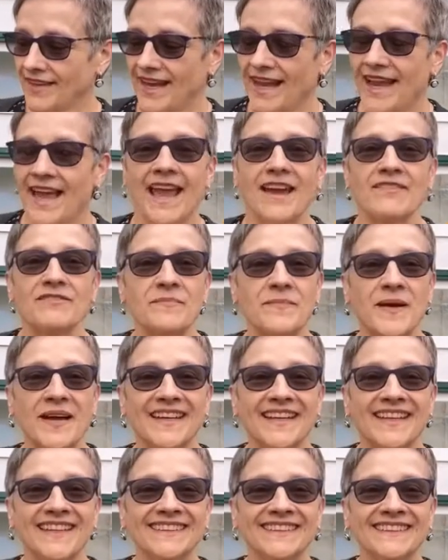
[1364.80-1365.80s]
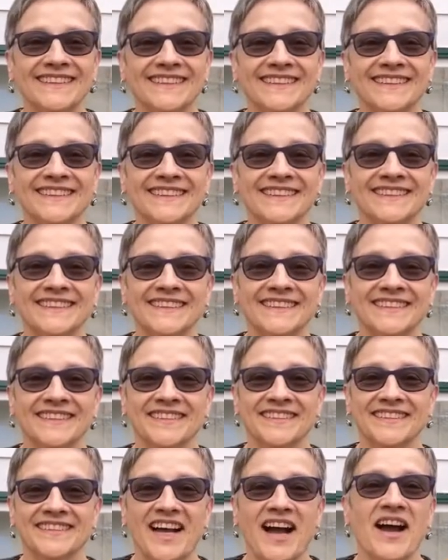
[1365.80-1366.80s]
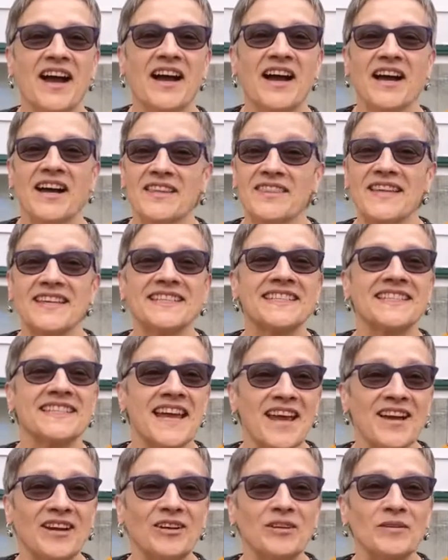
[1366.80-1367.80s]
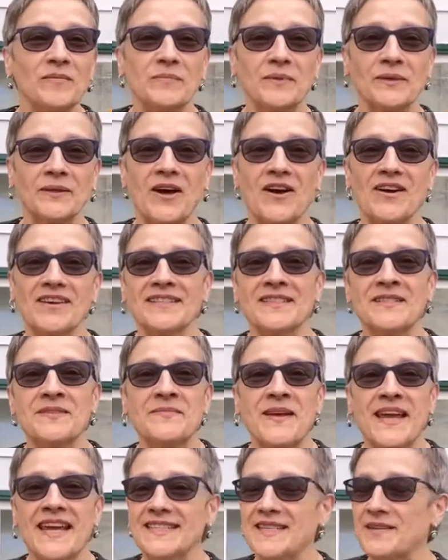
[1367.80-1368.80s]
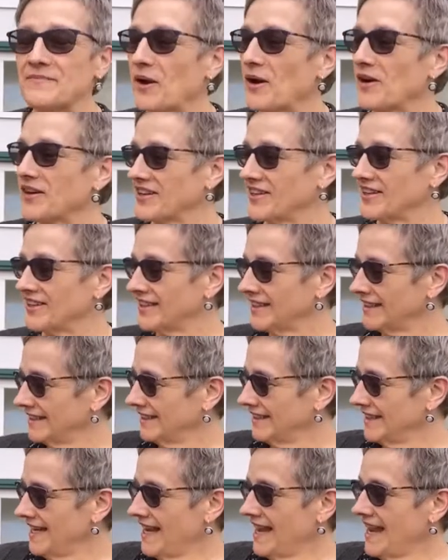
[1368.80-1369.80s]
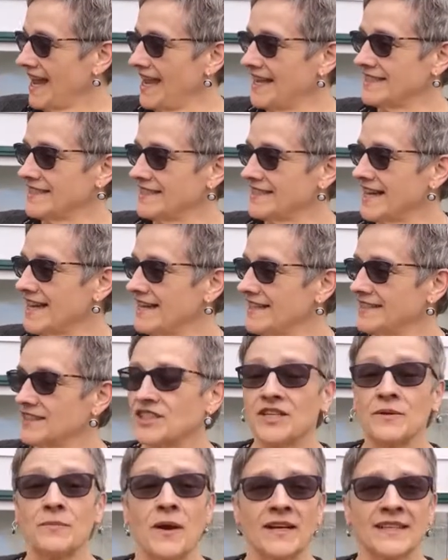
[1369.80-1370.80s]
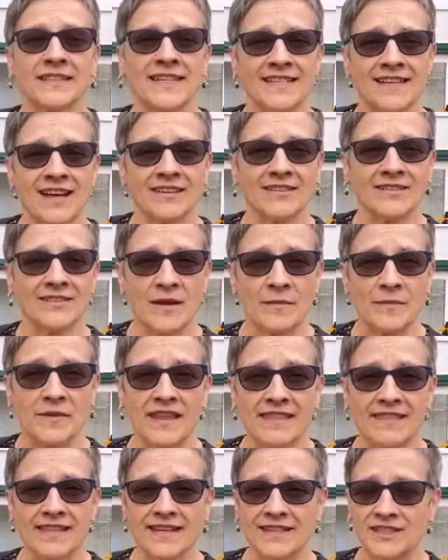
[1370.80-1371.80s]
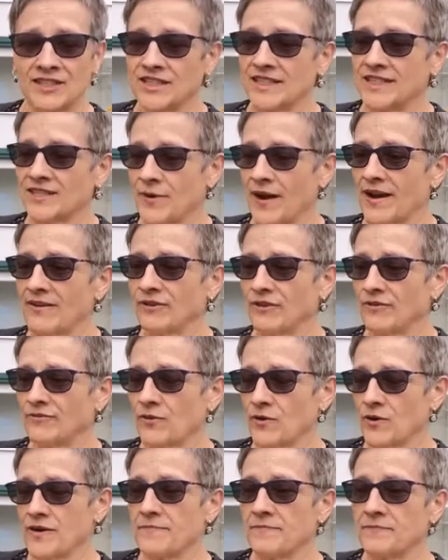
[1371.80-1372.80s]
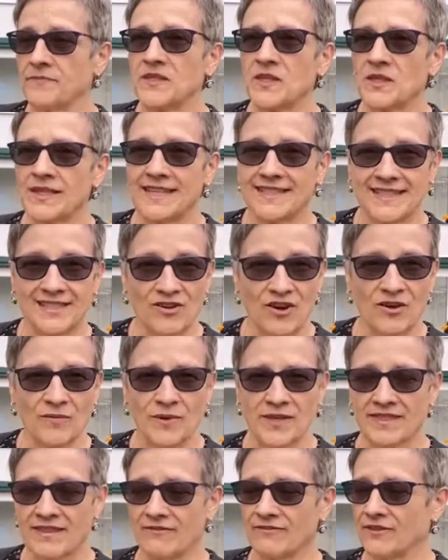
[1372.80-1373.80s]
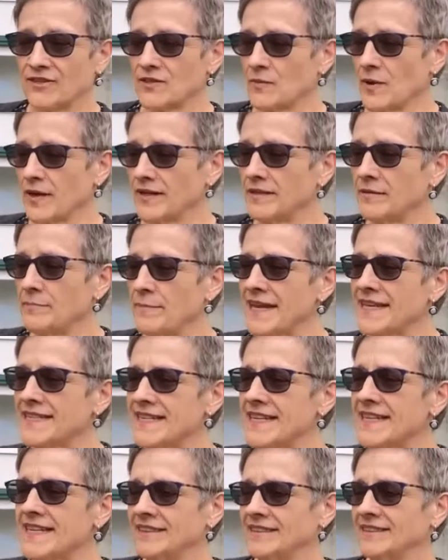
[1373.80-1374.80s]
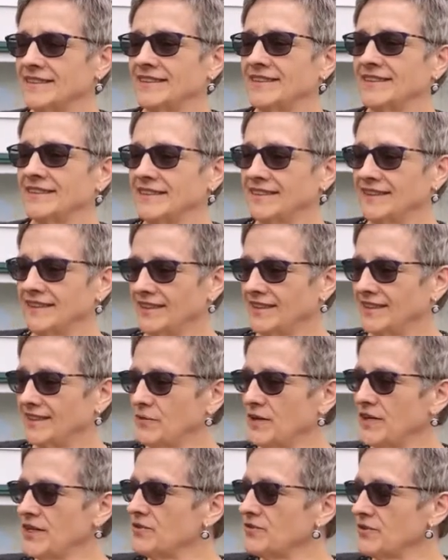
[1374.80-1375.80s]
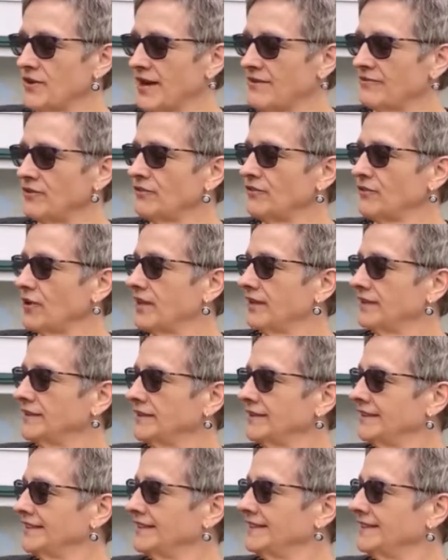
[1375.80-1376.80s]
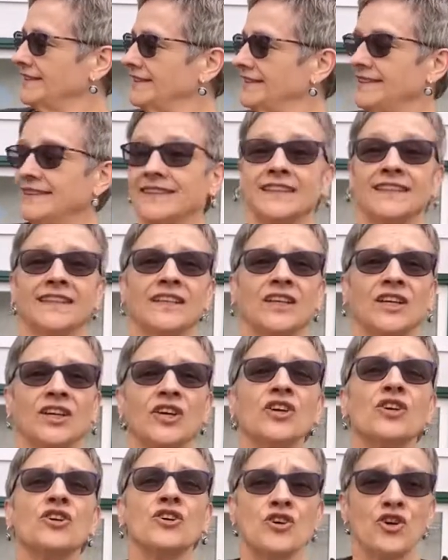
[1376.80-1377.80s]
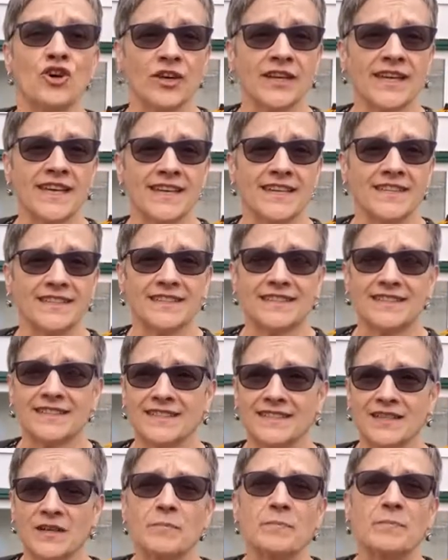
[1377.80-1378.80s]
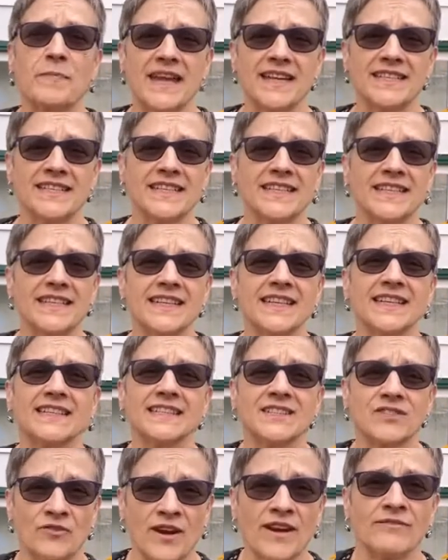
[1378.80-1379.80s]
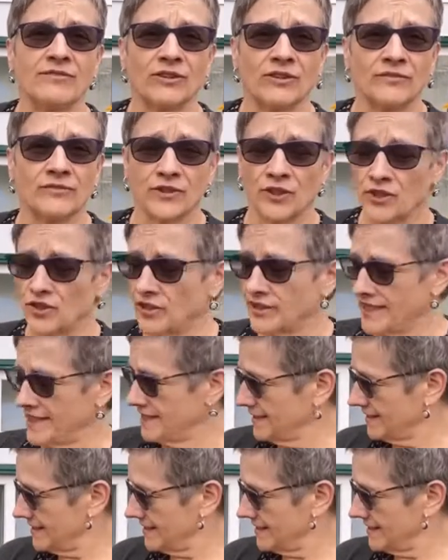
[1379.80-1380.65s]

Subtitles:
Hey, everybody. This tale belongs to Maisie Barker, and she wanted to tell you some of the things she's grateful for. So let's start with the first one. Maisie, what are you grateful for? Cookies. Maisie is grateful for cookies.